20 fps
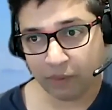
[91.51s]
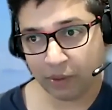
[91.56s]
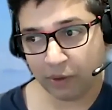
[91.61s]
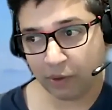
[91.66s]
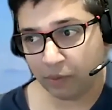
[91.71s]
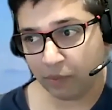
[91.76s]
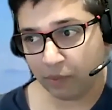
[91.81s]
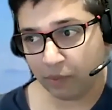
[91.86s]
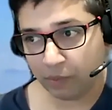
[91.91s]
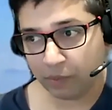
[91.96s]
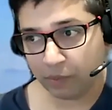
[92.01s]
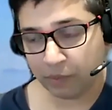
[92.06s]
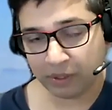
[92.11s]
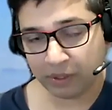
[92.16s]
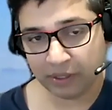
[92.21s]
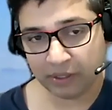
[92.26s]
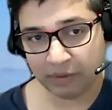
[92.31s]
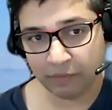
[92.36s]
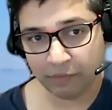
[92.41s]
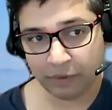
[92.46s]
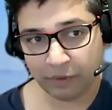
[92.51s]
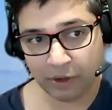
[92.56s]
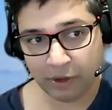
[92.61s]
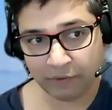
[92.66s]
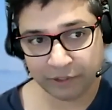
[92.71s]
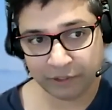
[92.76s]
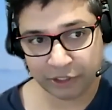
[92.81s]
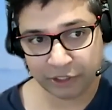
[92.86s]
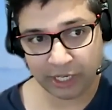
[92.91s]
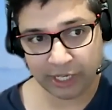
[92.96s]
we
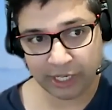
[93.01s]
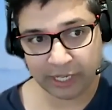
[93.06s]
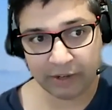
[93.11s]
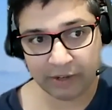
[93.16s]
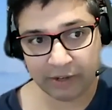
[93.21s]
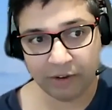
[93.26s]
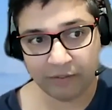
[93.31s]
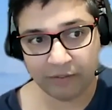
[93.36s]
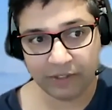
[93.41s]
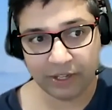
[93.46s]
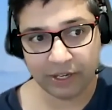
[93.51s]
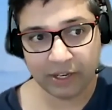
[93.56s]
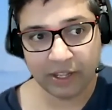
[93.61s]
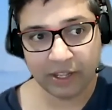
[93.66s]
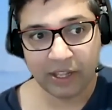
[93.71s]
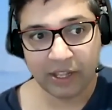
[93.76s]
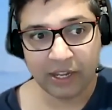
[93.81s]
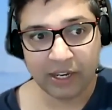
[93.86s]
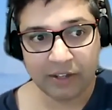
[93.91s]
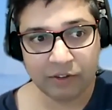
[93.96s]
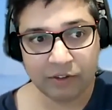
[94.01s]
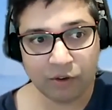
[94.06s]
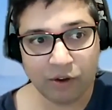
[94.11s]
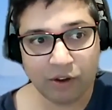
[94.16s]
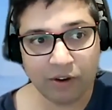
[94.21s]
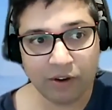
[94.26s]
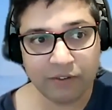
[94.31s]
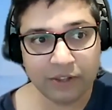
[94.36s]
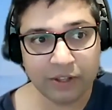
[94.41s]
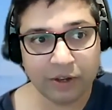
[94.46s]
officially kicked off that it's
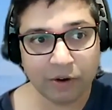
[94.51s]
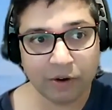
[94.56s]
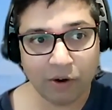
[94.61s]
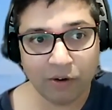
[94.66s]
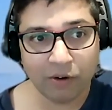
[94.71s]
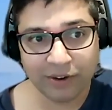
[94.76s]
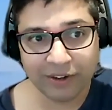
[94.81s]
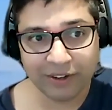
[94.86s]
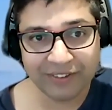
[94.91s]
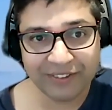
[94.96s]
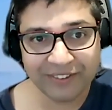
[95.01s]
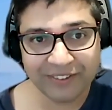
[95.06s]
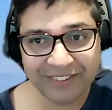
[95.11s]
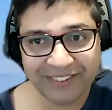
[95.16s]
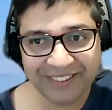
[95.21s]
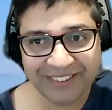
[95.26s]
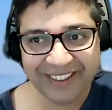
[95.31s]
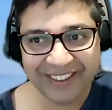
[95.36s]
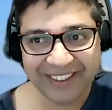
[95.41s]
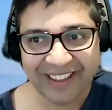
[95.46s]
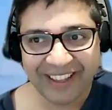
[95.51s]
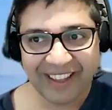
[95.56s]
all for the wrong reasons,